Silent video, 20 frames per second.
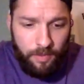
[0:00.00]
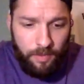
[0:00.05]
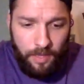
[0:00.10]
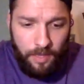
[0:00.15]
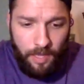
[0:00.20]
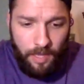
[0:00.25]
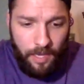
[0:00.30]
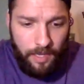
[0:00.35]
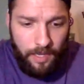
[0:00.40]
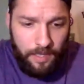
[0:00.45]

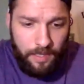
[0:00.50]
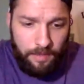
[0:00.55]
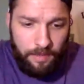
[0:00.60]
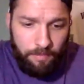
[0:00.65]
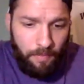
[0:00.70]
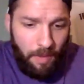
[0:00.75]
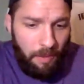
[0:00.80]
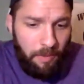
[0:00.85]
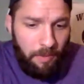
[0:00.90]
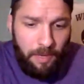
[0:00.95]
like
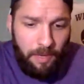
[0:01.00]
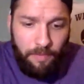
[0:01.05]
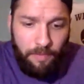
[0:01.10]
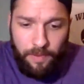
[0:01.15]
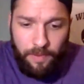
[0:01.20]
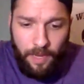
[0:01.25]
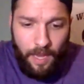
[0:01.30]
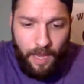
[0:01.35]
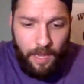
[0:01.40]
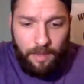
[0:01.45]
maybe
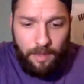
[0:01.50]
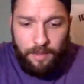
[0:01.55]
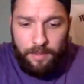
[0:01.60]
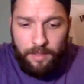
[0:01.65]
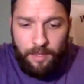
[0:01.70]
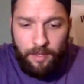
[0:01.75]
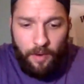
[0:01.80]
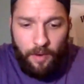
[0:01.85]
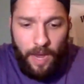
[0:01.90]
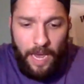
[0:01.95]
even,
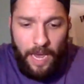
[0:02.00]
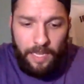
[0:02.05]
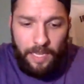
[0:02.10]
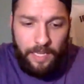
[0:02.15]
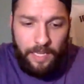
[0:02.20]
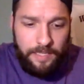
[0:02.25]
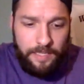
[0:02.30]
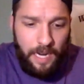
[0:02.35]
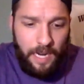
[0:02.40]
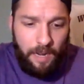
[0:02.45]

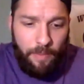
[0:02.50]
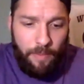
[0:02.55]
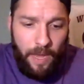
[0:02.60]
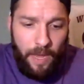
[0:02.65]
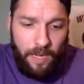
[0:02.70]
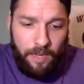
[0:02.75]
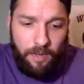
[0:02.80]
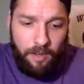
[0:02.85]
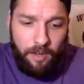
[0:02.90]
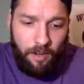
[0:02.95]
Hadley's not a
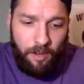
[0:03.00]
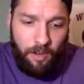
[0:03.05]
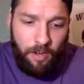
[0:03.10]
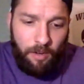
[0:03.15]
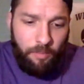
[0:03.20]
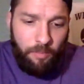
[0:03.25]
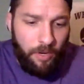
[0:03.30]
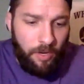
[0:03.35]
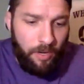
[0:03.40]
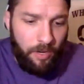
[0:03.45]
bad
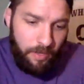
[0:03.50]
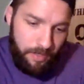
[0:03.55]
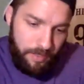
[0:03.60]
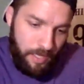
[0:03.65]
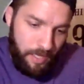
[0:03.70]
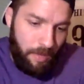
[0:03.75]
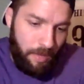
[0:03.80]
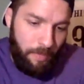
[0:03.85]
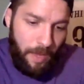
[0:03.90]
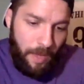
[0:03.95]
call. Berger's
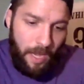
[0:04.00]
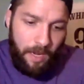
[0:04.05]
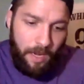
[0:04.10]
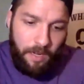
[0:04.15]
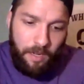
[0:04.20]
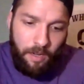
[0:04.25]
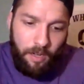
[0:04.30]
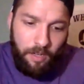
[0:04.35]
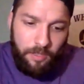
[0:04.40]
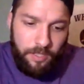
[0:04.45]
not a bad
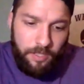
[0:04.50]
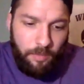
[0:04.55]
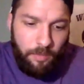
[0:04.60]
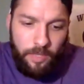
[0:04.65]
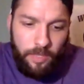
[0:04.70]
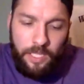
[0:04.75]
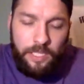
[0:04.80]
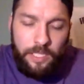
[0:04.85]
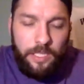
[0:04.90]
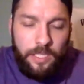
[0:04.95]
call. Some
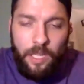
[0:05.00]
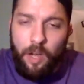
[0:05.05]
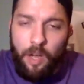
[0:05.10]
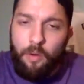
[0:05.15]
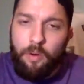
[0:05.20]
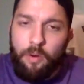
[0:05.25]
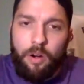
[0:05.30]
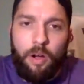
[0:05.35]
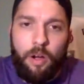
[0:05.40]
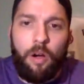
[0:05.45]
of these
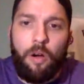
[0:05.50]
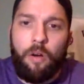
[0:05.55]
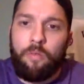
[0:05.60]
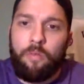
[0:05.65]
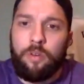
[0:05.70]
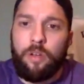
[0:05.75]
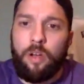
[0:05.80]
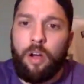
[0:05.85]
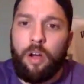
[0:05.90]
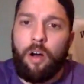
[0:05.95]

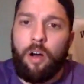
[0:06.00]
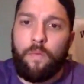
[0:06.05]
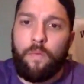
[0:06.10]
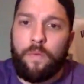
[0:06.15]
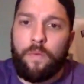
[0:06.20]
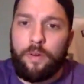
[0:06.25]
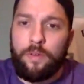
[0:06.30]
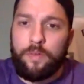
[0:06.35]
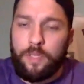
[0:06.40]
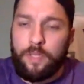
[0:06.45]
lower-owned
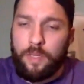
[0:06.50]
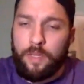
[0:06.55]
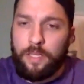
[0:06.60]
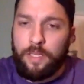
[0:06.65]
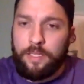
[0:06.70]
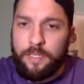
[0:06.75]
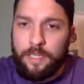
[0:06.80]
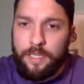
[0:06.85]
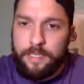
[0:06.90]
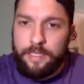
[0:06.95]
golfers in
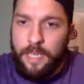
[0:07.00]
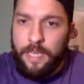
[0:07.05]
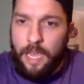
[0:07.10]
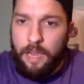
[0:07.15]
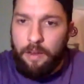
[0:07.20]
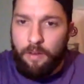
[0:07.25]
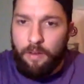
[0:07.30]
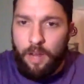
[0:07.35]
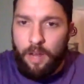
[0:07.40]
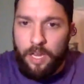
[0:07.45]
this
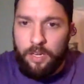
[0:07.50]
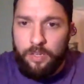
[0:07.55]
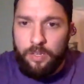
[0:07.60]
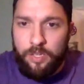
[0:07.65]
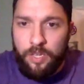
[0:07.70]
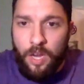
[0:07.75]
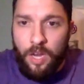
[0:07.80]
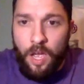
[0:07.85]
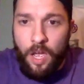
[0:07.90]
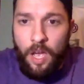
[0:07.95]
6K
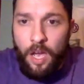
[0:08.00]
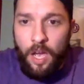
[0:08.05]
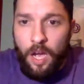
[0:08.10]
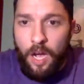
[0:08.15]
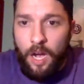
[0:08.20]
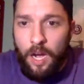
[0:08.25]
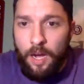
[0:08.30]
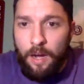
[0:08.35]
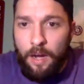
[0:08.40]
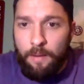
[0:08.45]
range,
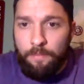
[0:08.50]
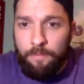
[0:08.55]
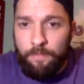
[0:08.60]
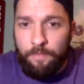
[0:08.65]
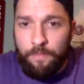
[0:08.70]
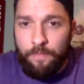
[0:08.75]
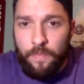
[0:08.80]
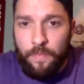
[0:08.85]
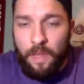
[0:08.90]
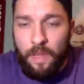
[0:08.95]

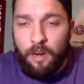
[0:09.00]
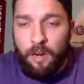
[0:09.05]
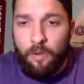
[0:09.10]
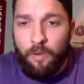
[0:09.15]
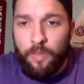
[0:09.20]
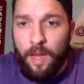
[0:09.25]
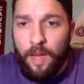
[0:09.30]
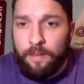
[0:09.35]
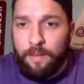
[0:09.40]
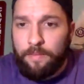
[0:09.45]

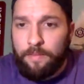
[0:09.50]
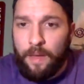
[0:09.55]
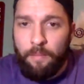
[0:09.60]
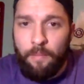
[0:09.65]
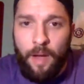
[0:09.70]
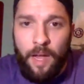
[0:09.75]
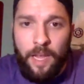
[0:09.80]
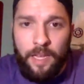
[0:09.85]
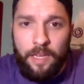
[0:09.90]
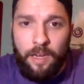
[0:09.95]
that
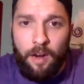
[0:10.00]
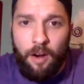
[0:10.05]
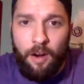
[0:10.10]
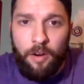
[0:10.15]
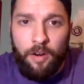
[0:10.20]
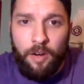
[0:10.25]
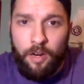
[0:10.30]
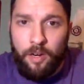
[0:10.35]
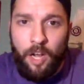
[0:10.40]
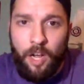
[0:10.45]
might
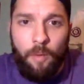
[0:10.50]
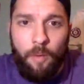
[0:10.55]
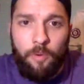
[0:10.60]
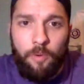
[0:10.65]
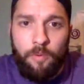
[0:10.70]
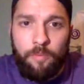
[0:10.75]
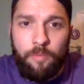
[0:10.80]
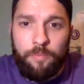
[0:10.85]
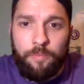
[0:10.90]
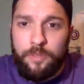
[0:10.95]
garner a
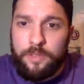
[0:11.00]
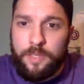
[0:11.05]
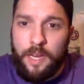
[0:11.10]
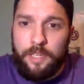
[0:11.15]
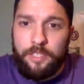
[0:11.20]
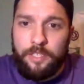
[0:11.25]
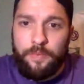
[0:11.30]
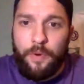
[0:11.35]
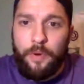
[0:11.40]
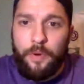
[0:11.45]
couple
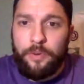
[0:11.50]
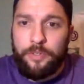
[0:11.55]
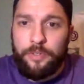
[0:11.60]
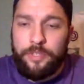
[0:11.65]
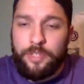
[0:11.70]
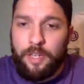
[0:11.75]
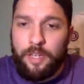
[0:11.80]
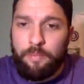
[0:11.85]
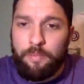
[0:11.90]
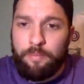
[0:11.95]
percentage of
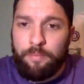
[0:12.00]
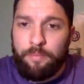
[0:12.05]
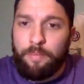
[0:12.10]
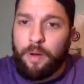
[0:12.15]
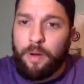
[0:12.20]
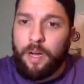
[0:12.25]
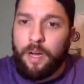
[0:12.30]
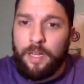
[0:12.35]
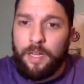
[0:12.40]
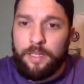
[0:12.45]
ownership,
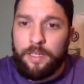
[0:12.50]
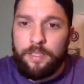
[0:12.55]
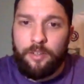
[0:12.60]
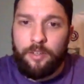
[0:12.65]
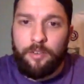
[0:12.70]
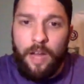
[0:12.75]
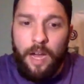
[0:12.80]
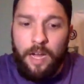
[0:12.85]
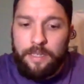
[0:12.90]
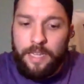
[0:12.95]
but
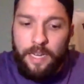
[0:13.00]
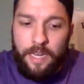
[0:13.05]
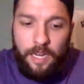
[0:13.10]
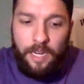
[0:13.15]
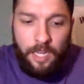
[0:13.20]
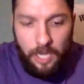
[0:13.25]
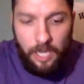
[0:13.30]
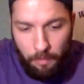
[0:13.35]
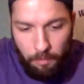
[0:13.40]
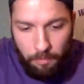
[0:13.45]
you're not
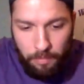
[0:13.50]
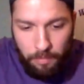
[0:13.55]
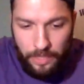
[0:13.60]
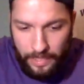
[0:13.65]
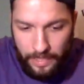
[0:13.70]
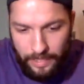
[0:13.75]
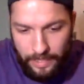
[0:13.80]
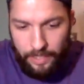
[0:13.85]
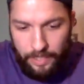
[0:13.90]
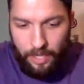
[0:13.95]
taking a
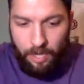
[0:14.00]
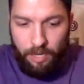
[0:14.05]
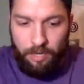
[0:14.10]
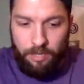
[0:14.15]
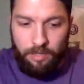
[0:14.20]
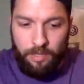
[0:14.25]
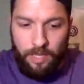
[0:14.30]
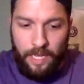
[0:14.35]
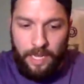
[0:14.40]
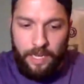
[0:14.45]
complete
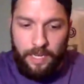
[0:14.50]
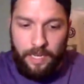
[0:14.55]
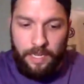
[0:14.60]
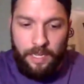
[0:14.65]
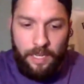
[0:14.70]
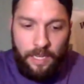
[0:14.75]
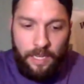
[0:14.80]
dart like,